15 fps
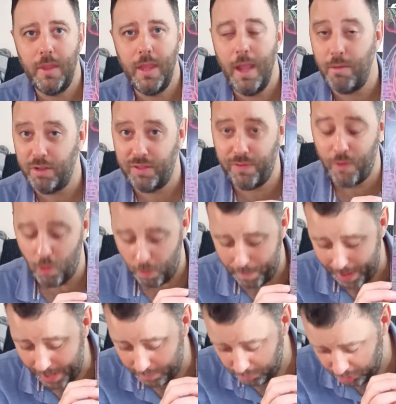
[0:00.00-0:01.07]
It was
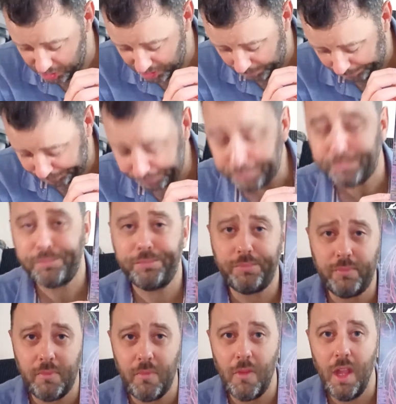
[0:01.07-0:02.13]
£4,
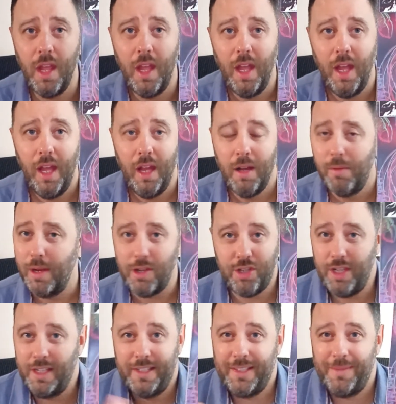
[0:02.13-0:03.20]
which
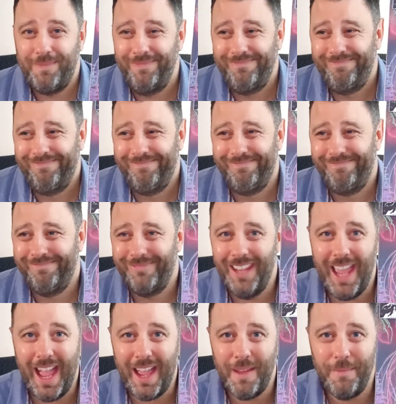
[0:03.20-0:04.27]
is,
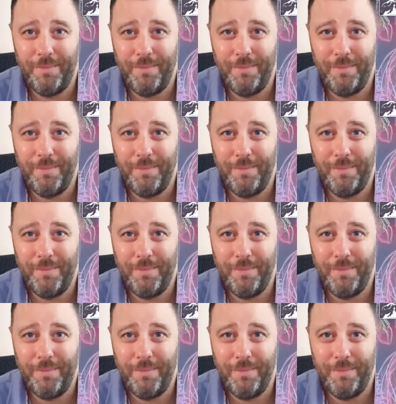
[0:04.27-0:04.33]
yeah,